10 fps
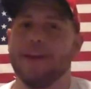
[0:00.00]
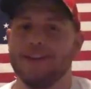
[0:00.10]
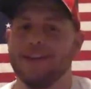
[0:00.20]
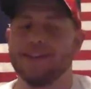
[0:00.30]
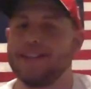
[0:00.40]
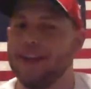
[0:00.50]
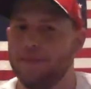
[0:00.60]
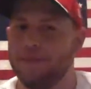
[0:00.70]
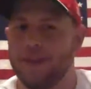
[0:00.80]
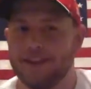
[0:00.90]
it doesn't
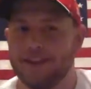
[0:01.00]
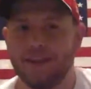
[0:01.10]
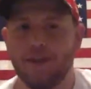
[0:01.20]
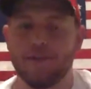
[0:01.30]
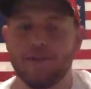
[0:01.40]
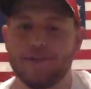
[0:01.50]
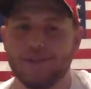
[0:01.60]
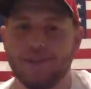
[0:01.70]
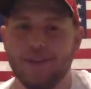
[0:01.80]
help fantasy owners.